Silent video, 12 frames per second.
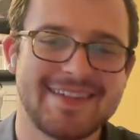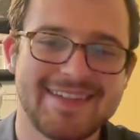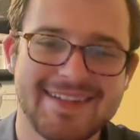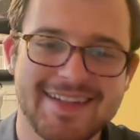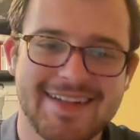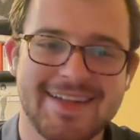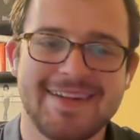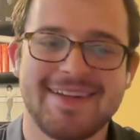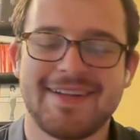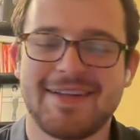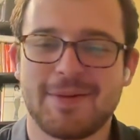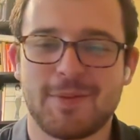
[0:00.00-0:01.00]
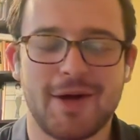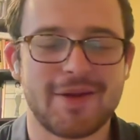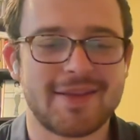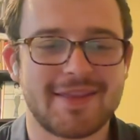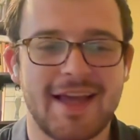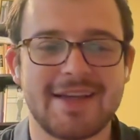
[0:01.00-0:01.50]
Excellent.
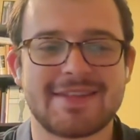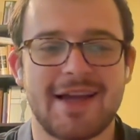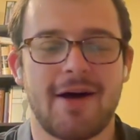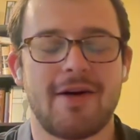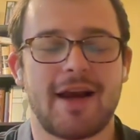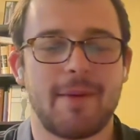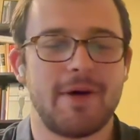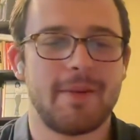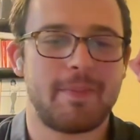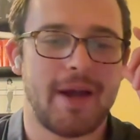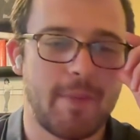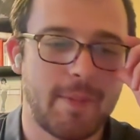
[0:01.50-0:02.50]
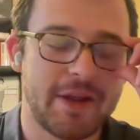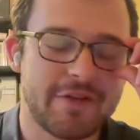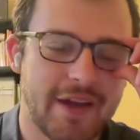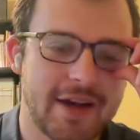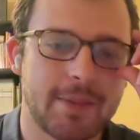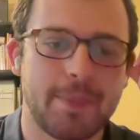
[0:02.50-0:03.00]
Well, thanks, Al, and I'm a
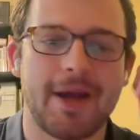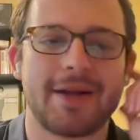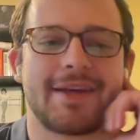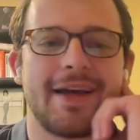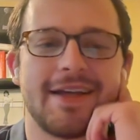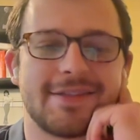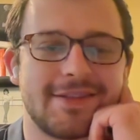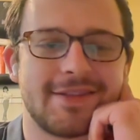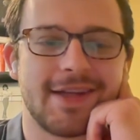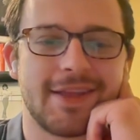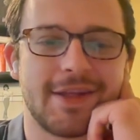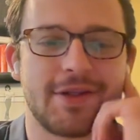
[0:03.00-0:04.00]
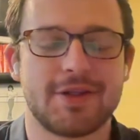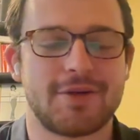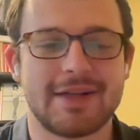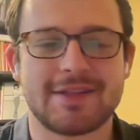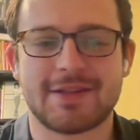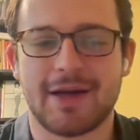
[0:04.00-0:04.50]
big fan of the podcast. I think you do
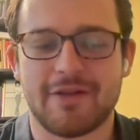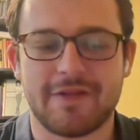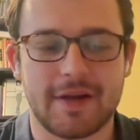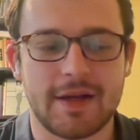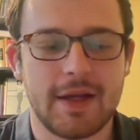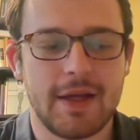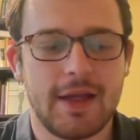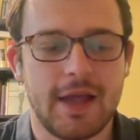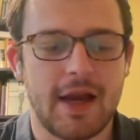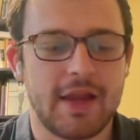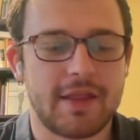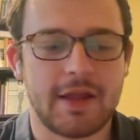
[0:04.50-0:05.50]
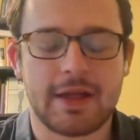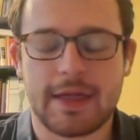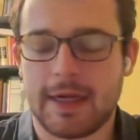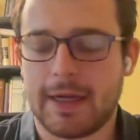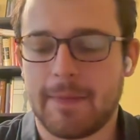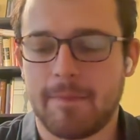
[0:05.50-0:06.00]
great stuff, and I
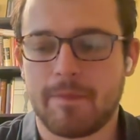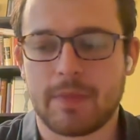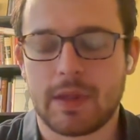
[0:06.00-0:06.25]
think I